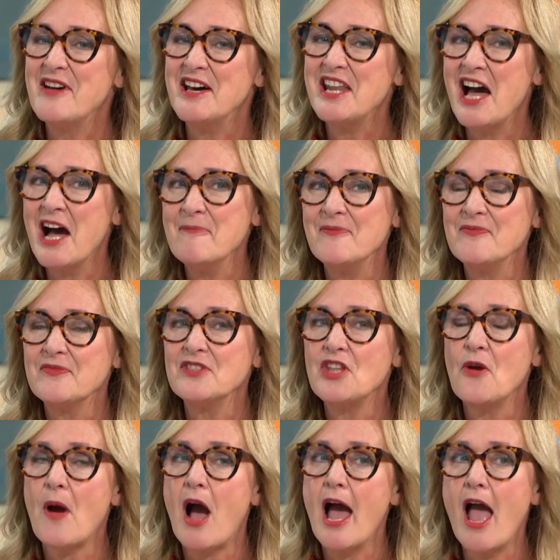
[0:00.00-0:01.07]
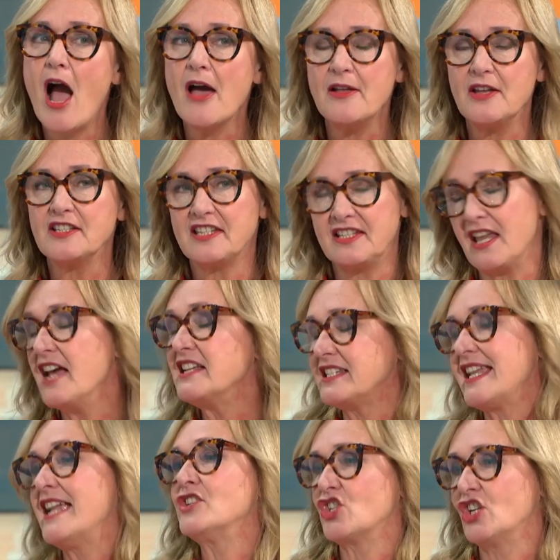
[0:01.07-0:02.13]
but um, no, I, so
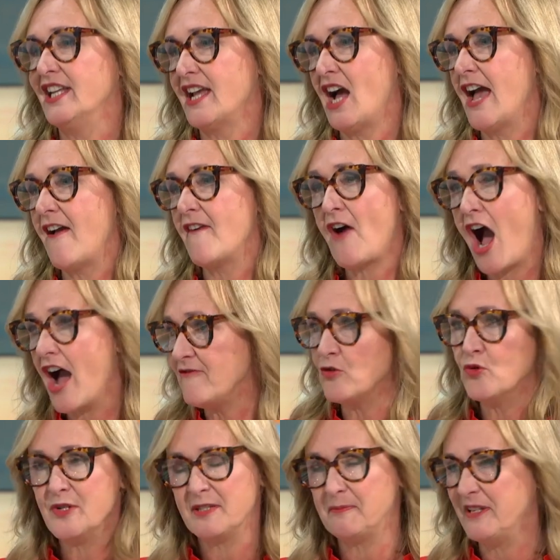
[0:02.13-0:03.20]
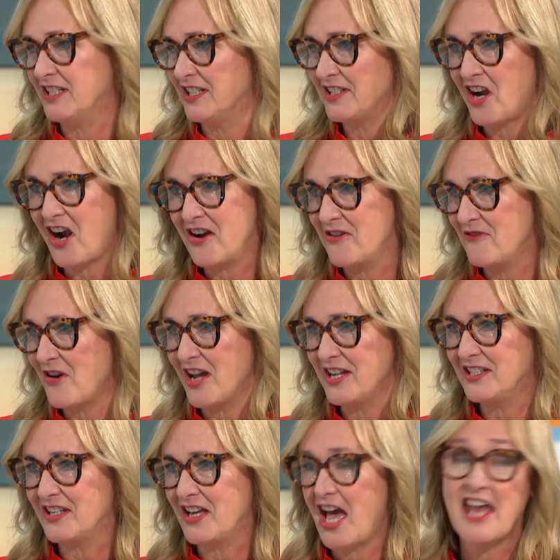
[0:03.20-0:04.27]
essentially, I, have always been a diary
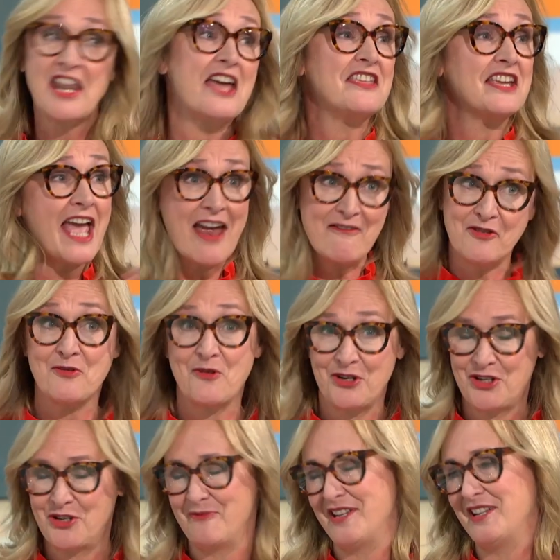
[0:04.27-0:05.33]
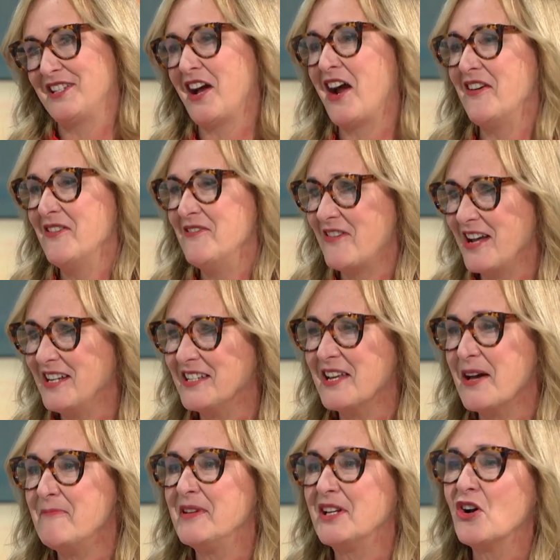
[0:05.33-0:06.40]
writer, and I think mm. everyone mm. should be a diary
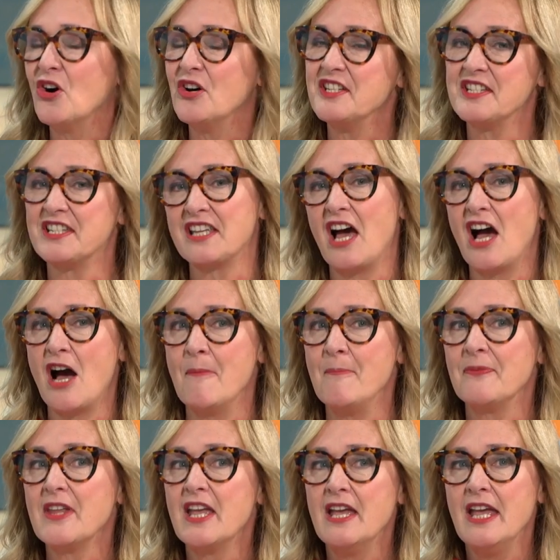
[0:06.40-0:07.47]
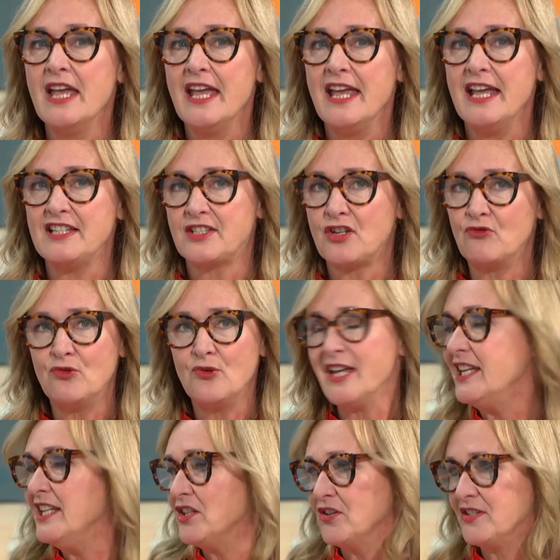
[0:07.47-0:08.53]
writer because. Um, it's a
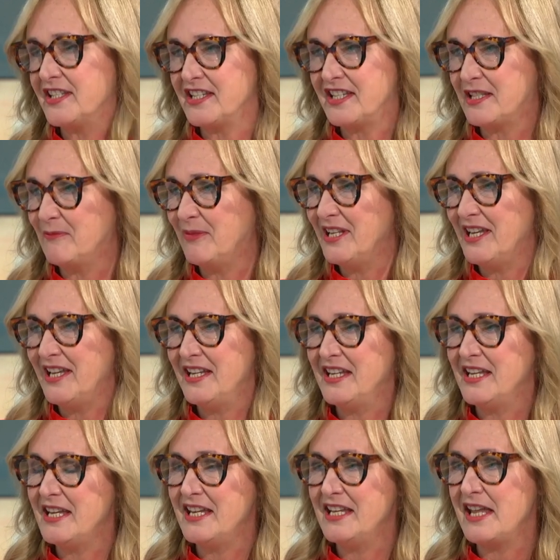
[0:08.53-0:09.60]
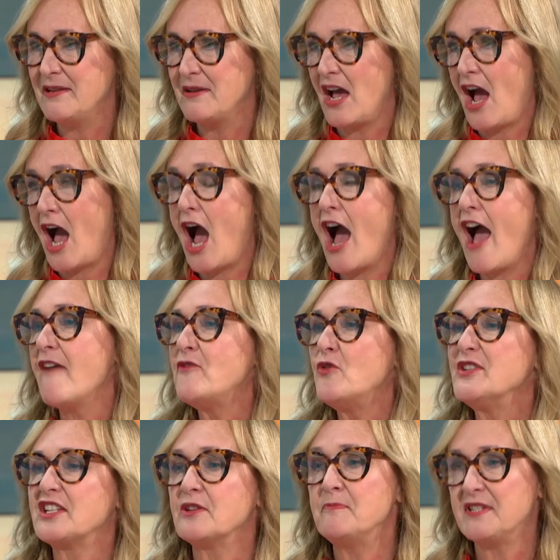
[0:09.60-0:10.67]
really good discipline. It, mm. it, I've
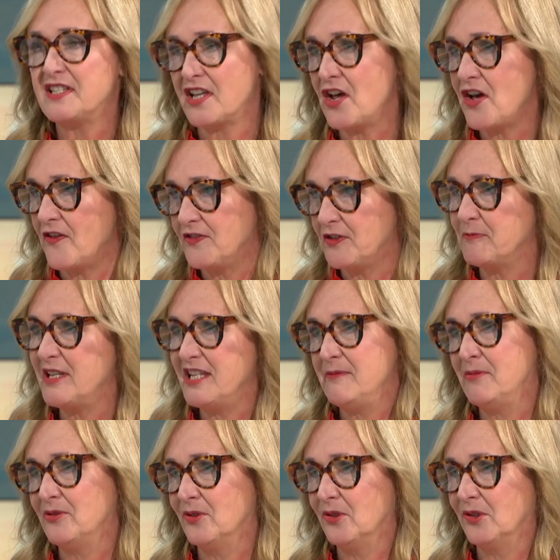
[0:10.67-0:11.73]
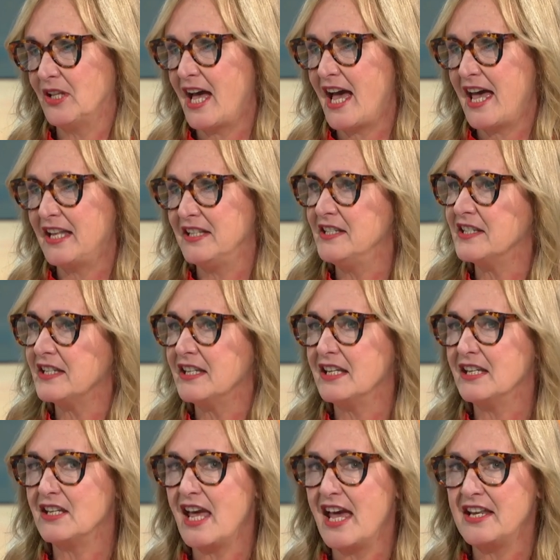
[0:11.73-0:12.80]
always observed people, and mm.
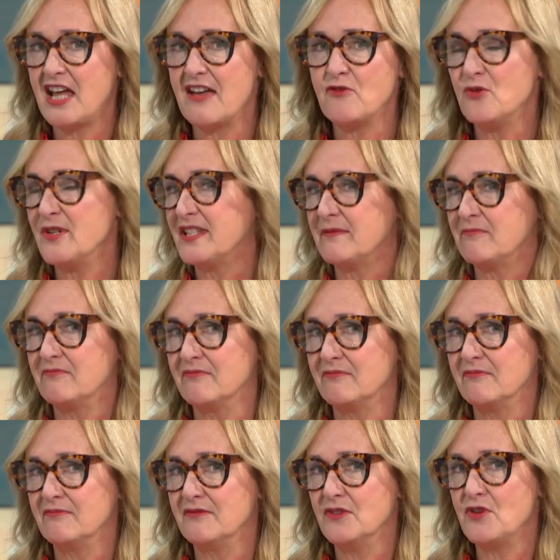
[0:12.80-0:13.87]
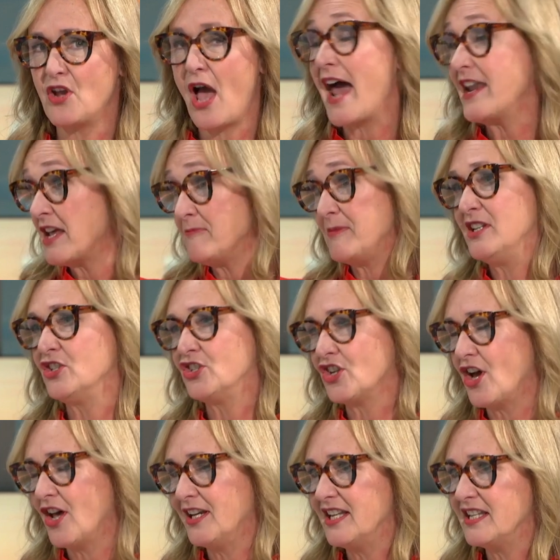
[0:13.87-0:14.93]
and I've always, you know, and I've been a
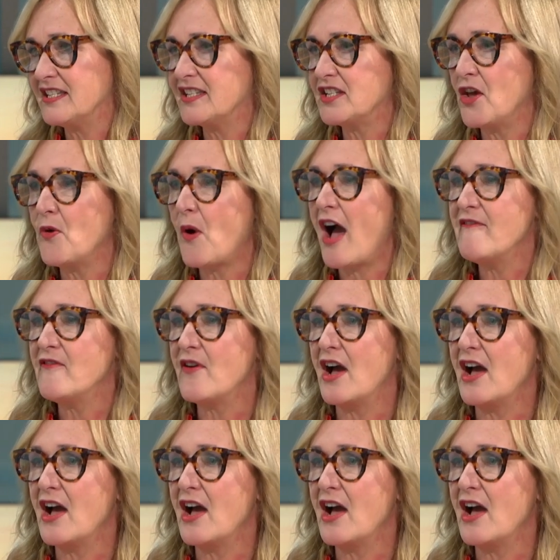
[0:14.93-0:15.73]
journalist, so mm. I've,